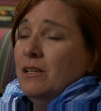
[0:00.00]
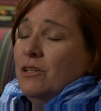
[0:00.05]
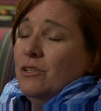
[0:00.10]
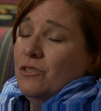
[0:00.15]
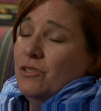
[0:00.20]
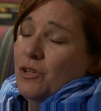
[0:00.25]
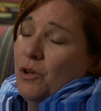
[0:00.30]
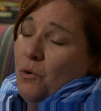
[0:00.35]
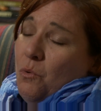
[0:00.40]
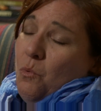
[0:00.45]

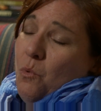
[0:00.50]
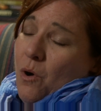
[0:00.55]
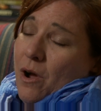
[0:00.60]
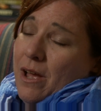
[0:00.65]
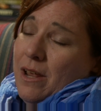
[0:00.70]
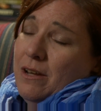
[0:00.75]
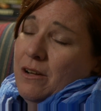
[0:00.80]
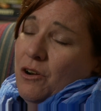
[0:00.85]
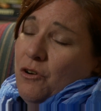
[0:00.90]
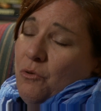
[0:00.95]
So,
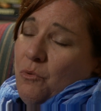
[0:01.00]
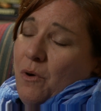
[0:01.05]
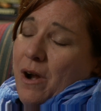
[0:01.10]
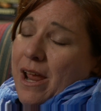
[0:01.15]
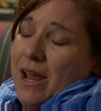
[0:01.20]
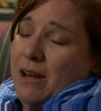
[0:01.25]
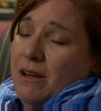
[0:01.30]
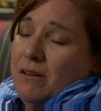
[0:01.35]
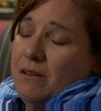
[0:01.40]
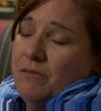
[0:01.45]
one
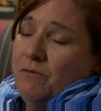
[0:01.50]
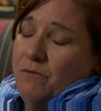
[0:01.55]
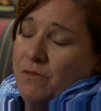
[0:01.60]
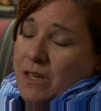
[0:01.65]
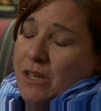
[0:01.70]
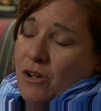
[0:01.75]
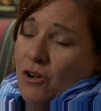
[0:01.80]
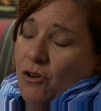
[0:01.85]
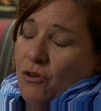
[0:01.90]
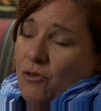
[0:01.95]
great
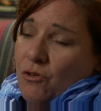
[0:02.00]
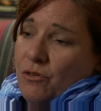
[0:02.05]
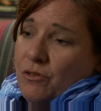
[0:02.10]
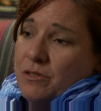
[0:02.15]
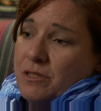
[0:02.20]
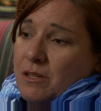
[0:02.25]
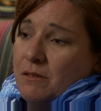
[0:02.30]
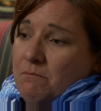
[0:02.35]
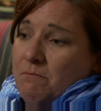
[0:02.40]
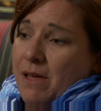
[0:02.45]
vehicle
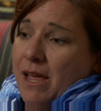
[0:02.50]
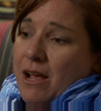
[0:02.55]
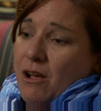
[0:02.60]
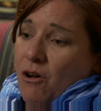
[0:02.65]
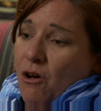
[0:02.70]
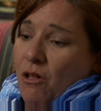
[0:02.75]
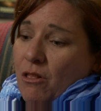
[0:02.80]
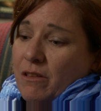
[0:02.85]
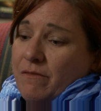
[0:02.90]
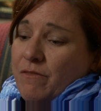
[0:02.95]
to make
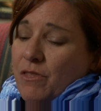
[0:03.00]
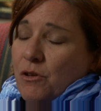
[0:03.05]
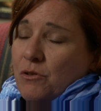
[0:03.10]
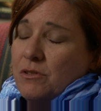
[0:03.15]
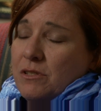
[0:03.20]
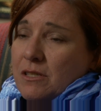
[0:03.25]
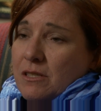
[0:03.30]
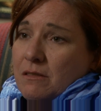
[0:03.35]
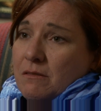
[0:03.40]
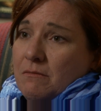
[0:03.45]
all of
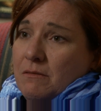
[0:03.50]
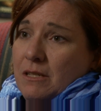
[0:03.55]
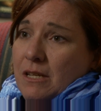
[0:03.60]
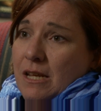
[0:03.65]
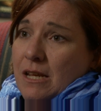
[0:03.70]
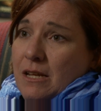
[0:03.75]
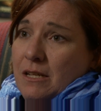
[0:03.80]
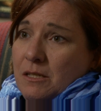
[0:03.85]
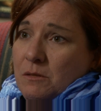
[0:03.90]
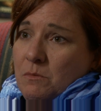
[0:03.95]
those
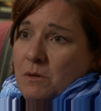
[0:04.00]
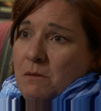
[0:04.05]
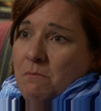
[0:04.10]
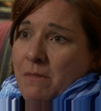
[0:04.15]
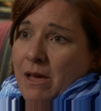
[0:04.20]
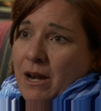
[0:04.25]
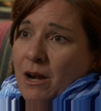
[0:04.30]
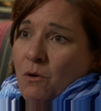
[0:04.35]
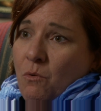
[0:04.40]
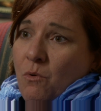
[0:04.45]
needs be
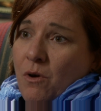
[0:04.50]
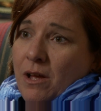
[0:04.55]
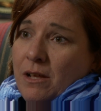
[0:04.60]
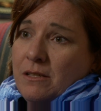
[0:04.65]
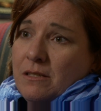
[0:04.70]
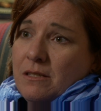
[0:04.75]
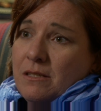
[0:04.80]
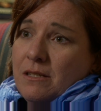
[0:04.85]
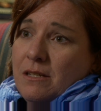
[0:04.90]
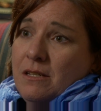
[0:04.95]
met at
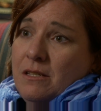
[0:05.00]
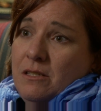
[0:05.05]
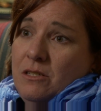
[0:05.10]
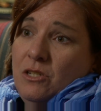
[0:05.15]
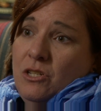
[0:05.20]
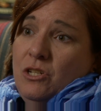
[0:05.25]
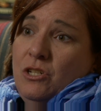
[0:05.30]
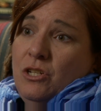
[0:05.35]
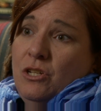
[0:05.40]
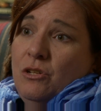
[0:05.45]
once is
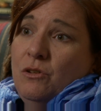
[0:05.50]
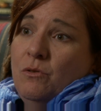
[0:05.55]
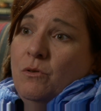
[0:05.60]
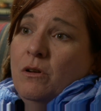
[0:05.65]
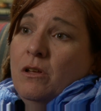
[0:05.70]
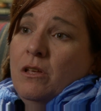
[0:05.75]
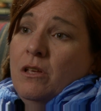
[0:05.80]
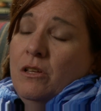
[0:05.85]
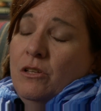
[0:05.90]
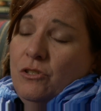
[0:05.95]
to do
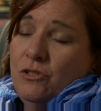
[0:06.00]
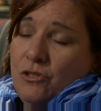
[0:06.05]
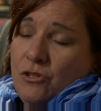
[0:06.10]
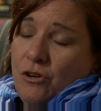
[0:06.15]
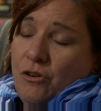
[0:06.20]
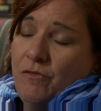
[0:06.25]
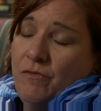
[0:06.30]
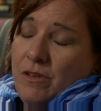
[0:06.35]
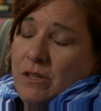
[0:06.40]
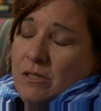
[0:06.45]

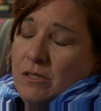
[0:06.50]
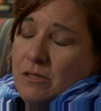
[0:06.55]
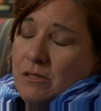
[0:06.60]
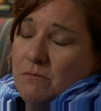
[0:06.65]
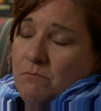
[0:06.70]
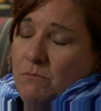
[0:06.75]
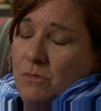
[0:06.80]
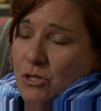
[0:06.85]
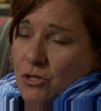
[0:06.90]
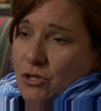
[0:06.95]
service
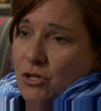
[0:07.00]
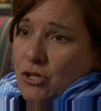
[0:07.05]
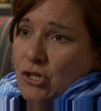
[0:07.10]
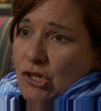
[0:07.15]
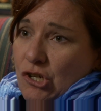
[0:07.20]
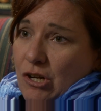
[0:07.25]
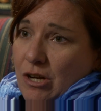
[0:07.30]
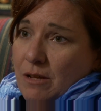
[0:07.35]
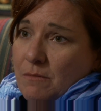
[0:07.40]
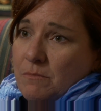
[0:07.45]
mission
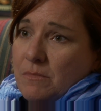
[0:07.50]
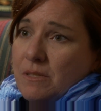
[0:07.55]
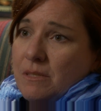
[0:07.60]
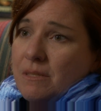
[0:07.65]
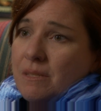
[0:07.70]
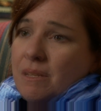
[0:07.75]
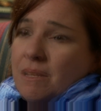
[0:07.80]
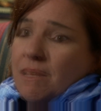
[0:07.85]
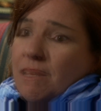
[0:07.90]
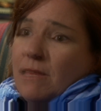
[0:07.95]

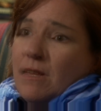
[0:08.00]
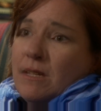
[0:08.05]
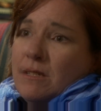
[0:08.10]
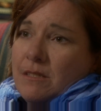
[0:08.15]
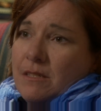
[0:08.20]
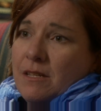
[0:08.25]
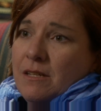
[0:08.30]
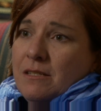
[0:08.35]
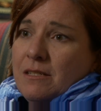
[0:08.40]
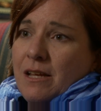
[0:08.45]
trips.
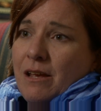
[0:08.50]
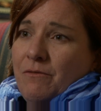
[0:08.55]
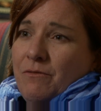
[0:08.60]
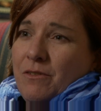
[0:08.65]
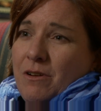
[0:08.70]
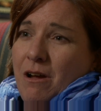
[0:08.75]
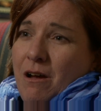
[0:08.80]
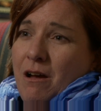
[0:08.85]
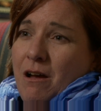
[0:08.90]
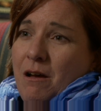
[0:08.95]
Since I've
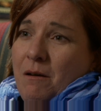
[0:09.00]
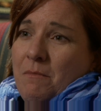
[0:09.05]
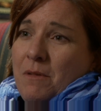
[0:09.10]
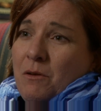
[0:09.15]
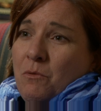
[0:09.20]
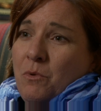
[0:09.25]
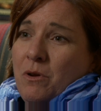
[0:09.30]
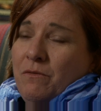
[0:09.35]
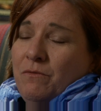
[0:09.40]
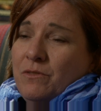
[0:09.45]
come
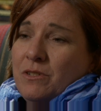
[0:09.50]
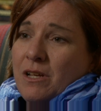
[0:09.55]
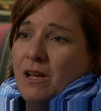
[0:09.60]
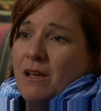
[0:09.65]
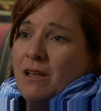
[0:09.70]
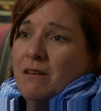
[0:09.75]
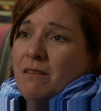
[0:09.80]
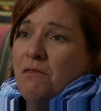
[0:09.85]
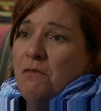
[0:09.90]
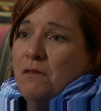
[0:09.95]
and we've
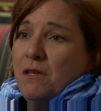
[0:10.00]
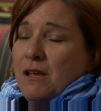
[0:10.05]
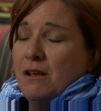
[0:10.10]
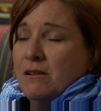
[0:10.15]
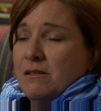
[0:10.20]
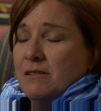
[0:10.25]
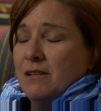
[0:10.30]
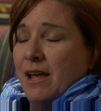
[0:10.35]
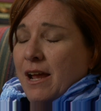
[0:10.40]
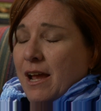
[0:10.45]
done
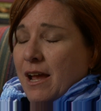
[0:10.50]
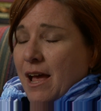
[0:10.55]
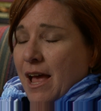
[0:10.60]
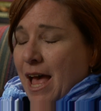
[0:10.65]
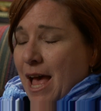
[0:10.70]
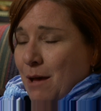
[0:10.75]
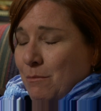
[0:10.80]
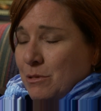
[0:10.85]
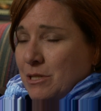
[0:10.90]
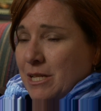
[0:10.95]
things like a
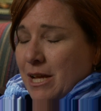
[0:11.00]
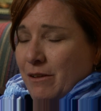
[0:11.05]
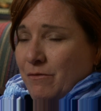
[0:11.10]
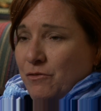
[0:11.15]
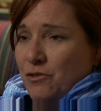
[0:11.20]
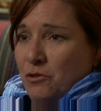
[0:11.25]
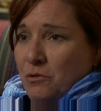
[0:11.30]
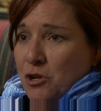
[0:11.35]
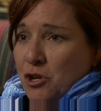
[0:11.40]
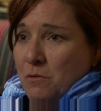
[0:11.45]
Habitat
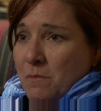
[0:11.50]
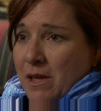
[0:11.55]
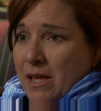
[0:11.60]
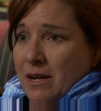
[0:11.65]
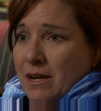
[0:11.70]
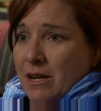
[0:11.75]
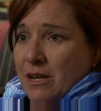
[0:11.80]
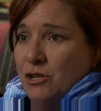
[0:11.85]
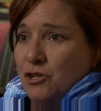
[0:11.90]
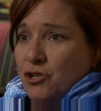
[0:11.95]
for
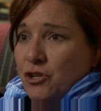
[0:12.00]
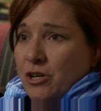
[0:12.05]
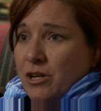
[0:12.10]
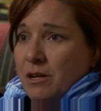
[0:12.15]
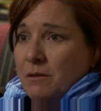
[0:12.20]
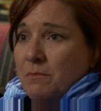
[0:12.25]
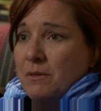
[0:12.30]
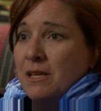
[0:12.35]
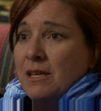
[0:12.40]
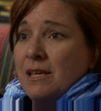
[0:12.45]
Humanity
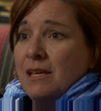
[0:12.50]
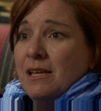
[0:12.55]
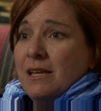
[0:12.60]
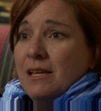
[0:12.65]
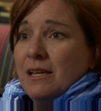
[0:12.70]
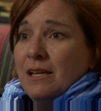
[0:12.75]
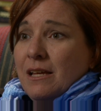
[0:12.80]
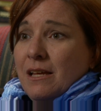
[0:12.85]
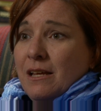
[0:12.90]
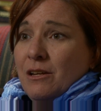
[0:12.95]
trip
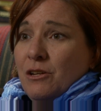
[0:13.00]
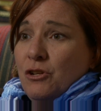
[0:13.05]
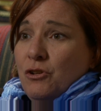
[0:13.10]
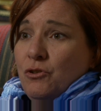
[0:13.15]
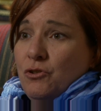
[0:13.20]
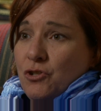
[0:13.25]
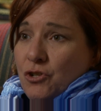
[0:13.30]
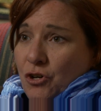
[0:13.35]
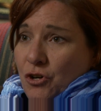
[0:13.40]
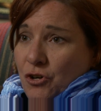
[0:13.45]
in New
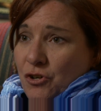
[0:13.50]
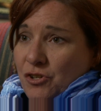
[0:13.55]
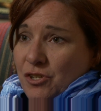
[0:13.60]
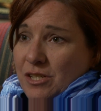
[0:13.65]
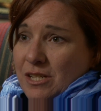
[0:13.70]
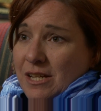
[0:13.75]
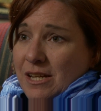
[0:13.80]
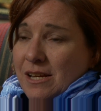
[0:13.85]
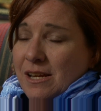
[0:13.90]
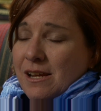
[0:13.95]

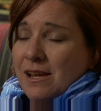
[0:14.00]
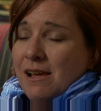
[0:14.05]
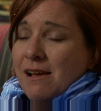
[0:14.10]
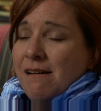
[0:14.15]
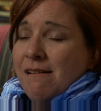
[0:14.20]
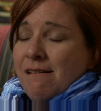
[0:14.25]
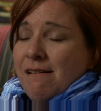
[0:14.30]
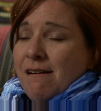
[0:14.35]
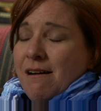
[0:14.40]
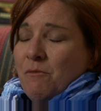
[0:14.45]
Jersey,
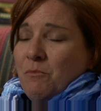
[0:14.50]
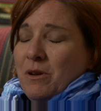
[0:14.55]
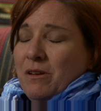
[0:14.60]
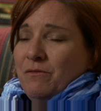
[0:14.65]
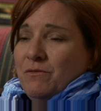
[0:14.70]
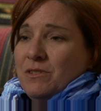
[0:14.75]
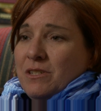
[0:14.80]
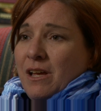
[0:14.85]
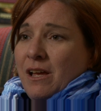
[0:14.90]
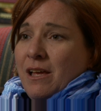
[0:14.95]

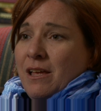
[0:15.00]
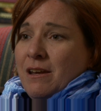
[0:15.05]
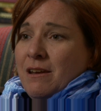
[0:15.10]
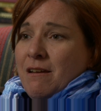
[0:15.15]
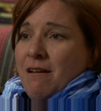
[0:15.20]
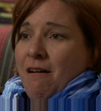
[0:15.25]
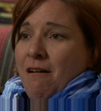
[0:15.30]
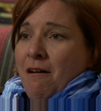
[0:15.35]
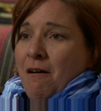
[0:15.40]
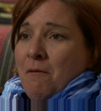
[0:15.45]
We've
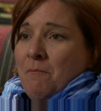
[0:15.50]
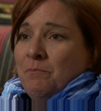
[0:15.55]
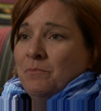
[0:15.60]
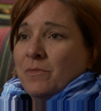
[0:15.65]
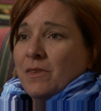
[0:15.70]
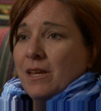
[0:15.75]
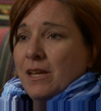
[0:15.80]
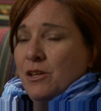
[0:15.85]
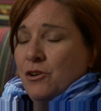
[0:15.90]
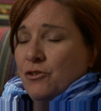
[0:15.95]
done um,
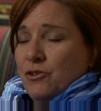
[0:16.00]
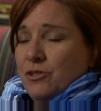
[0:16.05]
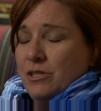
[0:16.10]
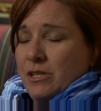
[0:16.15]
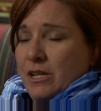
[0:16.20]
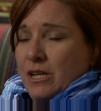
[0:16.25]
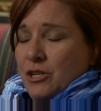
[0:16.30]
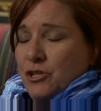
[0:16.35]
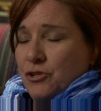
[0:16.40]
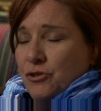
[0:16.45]
inner
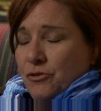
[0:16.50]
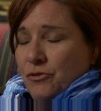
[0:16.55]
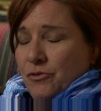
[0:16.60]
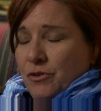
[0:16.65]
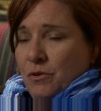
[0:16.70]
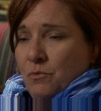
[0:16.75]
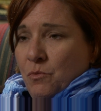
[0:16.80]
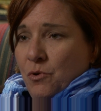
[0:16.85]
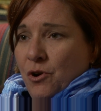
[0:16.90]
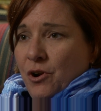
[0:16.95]
city
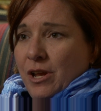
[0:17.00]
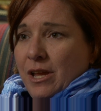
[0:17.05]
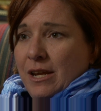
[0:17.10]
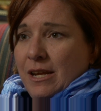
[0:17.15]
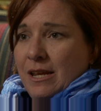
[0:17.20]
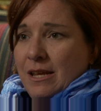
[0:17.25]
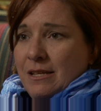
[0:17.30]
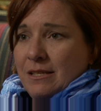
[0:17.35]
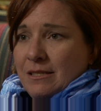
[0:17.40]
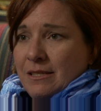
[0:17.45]
children work in
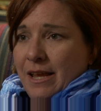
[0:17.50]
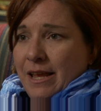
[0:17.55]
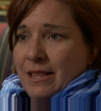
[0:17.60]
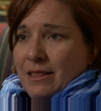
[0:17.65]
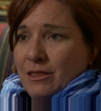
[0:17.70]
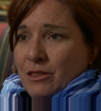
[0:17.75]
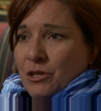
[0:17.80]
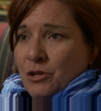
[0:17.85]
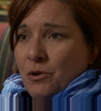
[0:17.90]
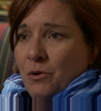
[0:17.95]
East St.
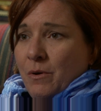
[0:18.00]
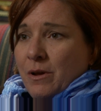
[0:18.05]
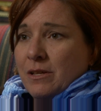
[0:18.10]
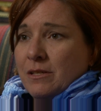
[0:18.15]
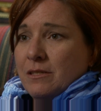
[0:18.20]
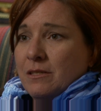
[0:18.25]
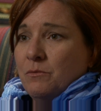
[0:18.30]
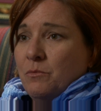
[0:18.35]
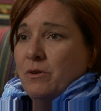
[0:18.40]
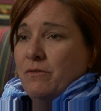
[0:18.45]

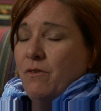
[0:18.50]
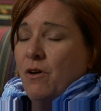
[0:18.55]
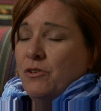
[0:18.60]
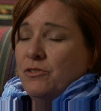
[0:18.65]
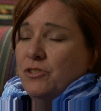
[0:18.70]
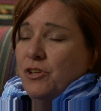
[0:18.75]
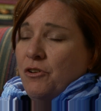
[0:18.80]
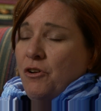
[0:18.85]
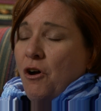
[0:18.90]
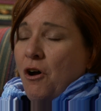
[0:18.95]
Louis. We've
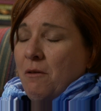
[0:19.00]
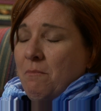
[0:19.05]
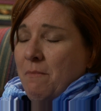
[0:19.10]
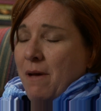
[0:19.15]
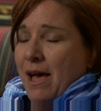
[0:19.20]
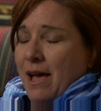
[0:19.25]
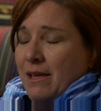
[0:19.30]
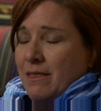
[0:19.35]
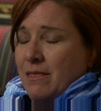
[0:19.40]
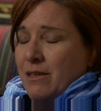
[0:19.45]
also gone
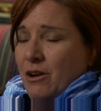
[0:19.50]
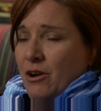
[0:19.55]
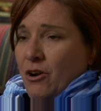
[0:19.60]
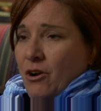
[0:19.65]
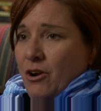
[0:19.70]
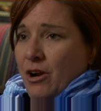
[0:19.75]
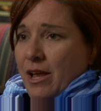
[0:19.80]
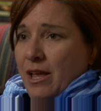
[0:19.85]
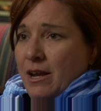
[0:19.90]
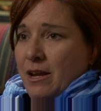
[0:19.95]
back
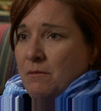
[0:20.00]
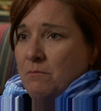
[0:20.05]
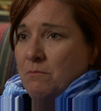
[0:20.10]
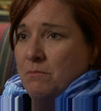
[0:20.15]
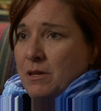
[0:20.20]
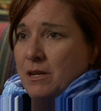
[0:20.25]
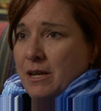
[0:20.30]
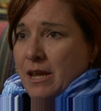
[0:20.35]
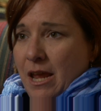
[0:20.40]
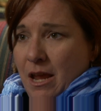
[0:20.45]
there and
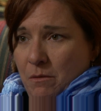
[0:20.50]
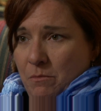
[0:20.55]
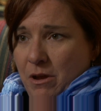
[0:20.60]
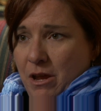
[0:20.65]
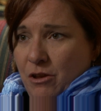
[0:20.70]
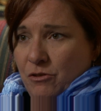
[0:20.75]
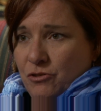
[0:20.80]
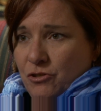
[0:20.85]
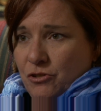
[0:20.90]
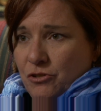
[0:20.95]
been camp
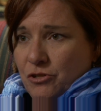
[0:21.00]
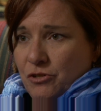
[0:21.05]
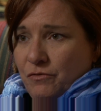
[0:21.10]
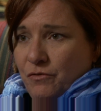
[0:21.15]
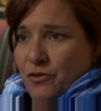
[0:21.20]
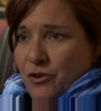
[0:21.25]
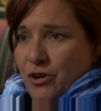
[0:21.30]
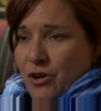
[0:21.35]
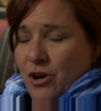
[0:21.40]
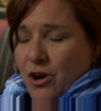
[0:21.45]
counselors
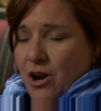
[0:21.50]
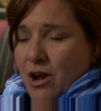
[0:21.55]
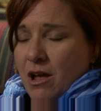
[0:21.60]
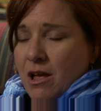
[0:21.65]
for